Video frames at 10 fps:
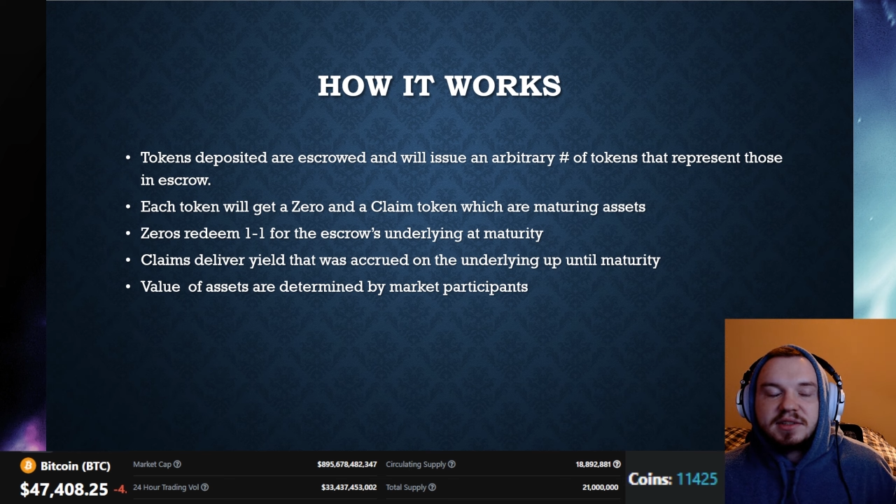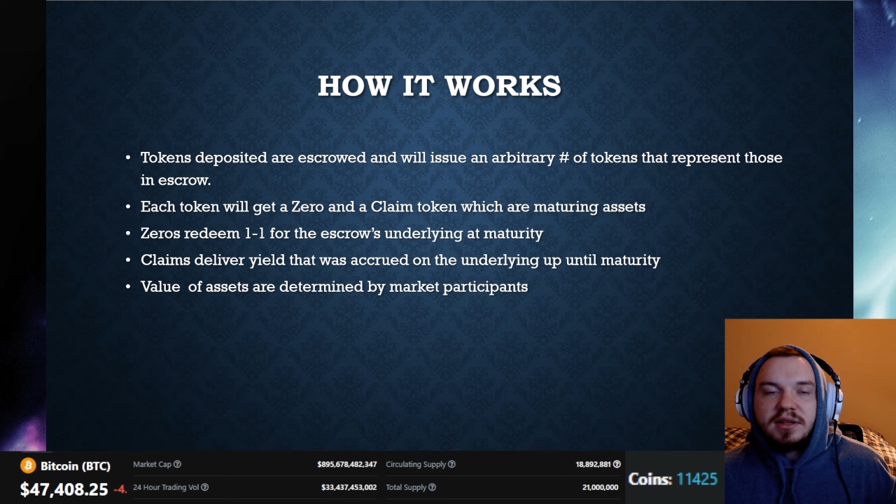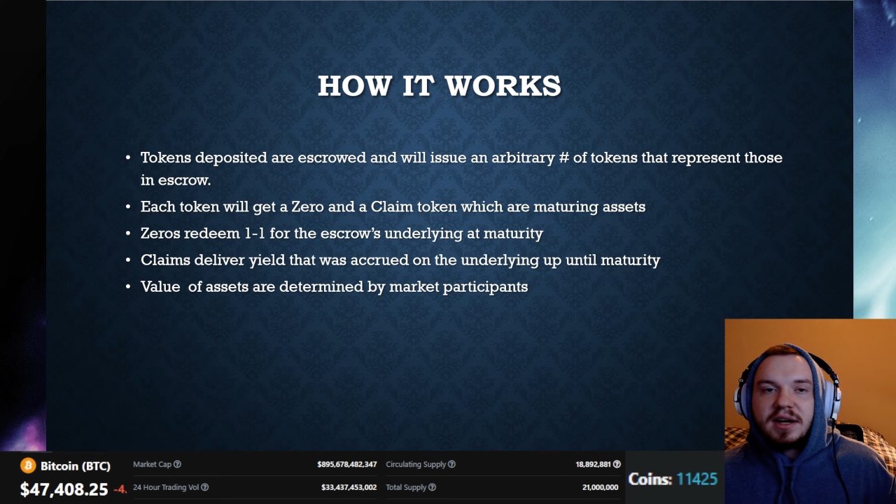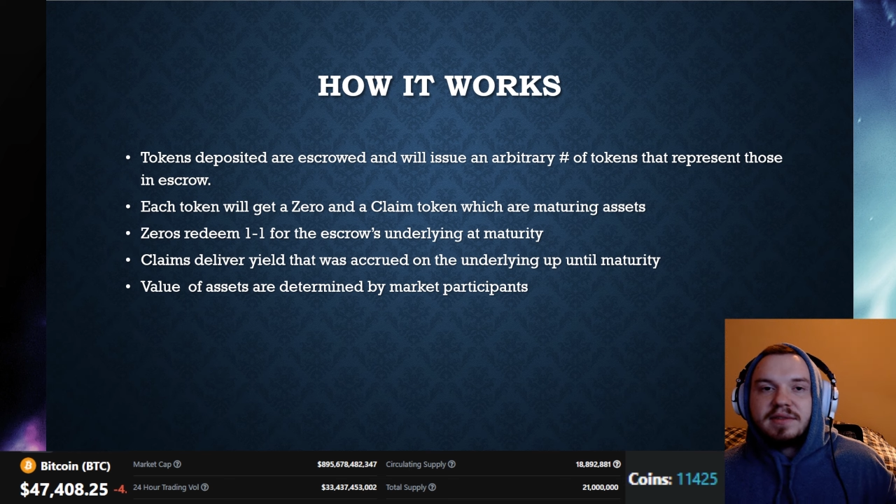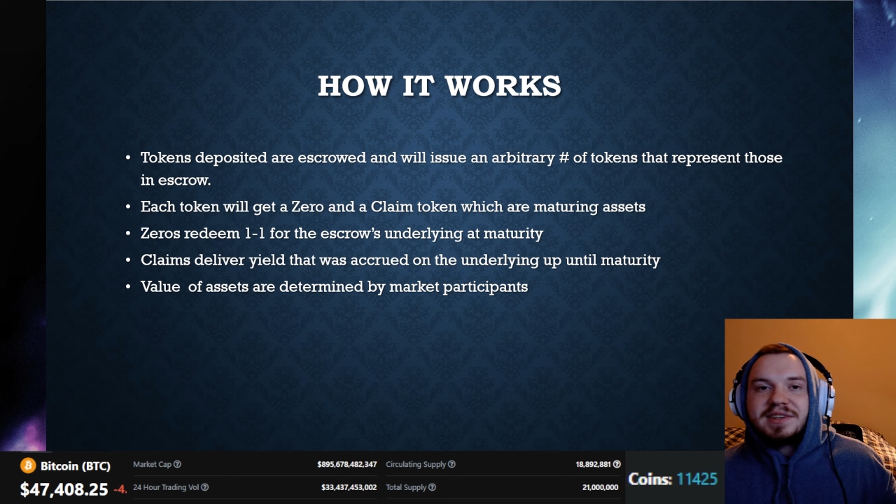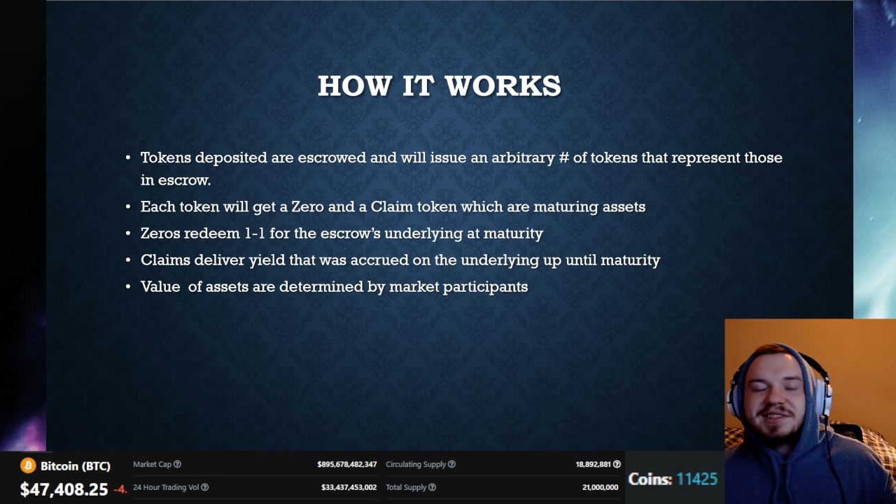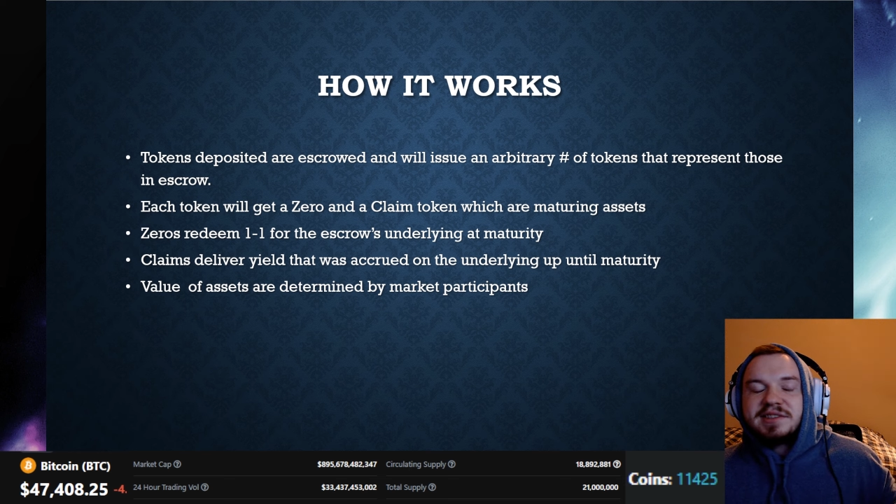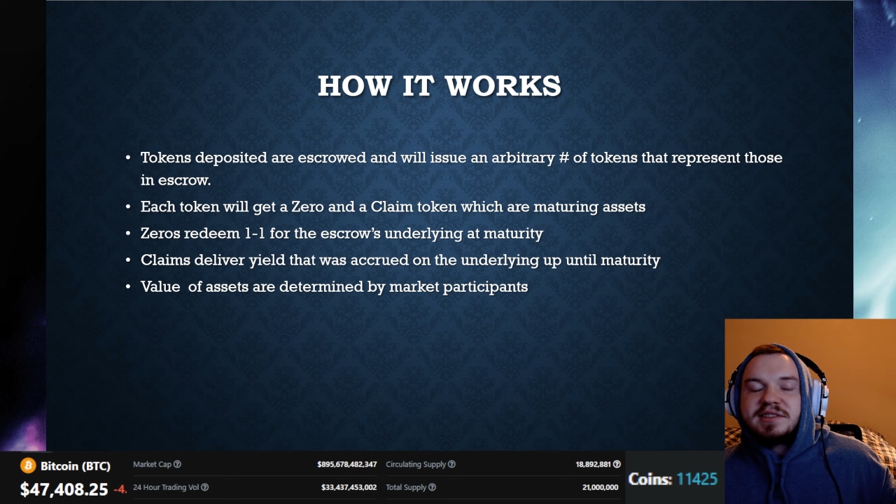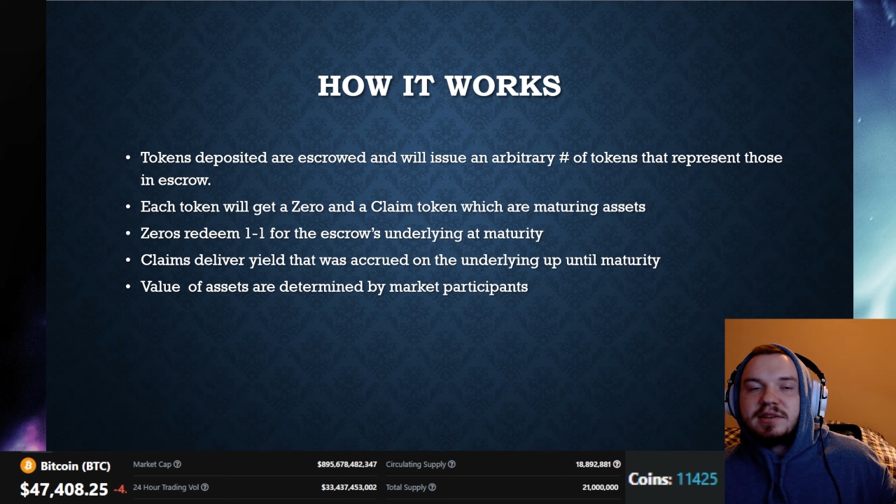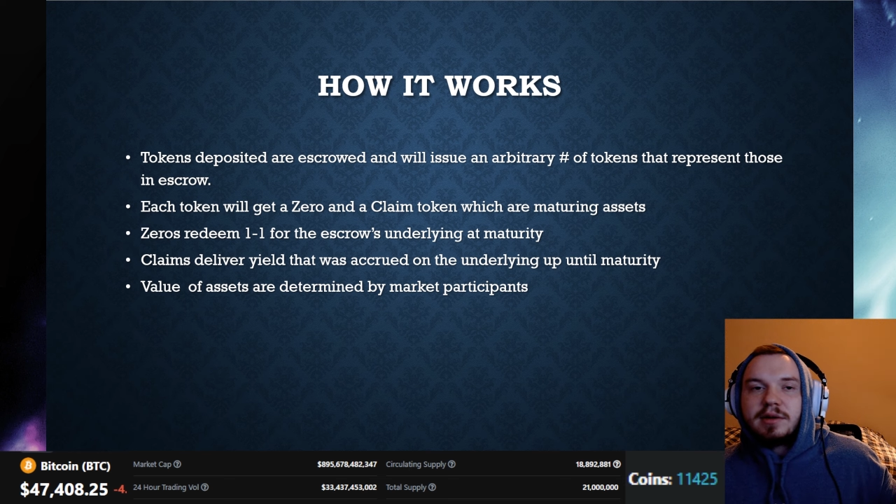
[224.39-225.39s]
A lot of this
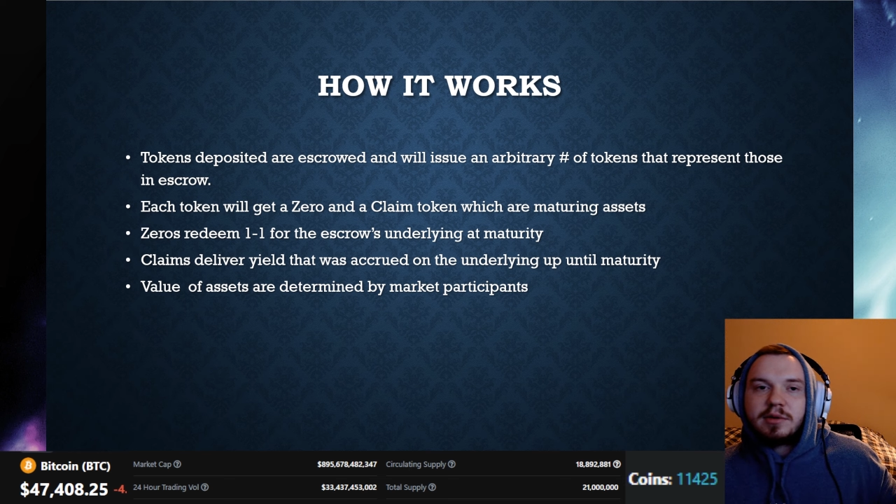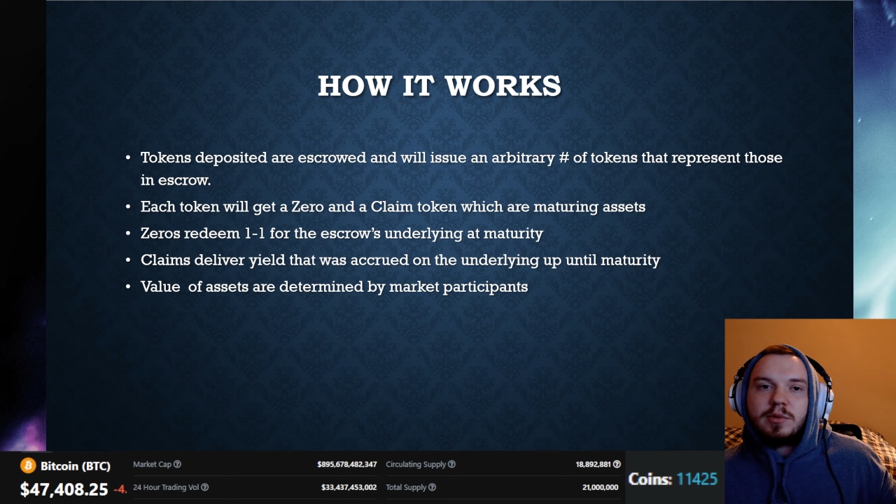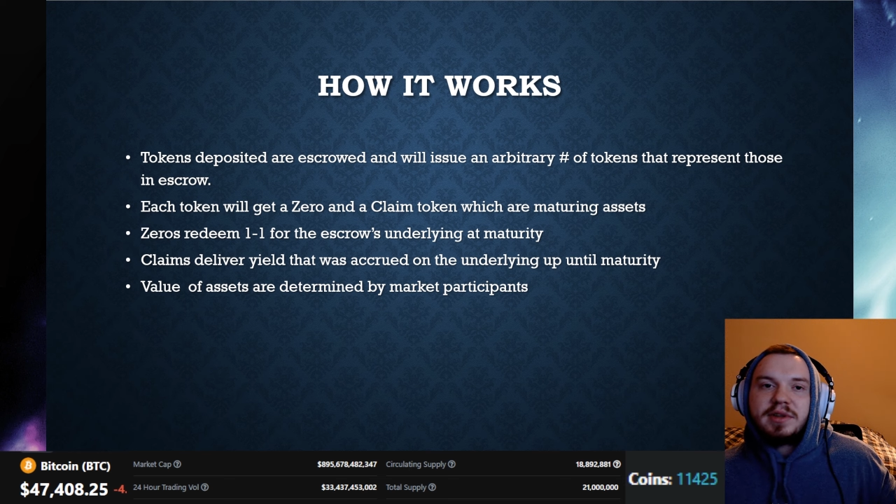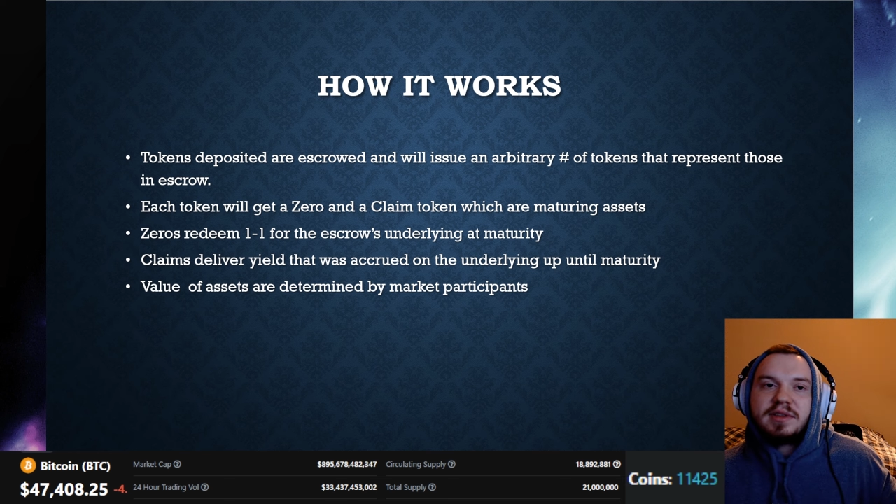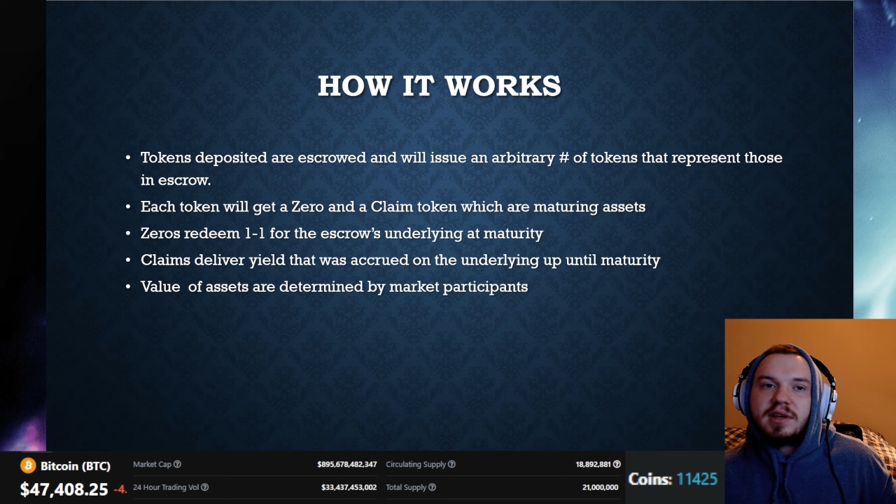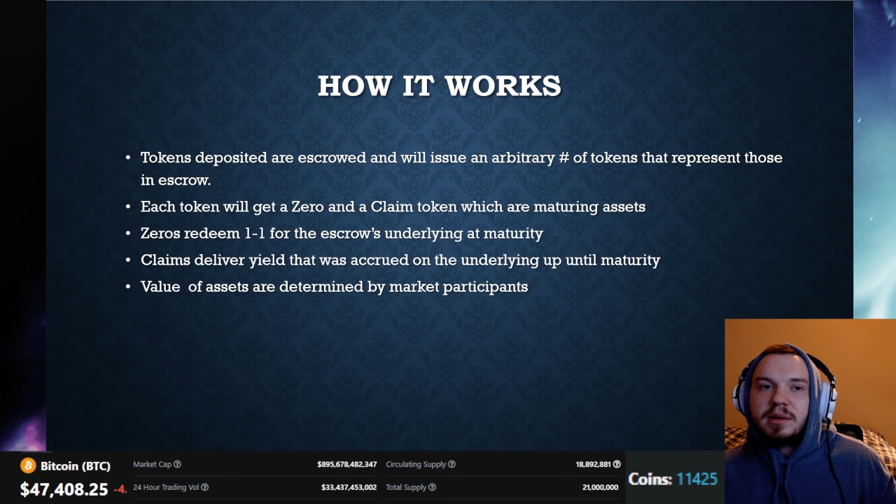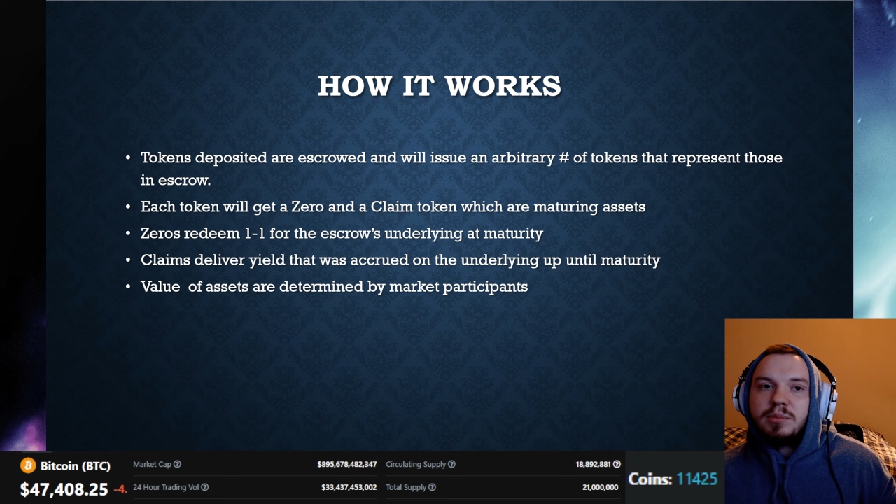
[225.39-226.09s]
is dealing with a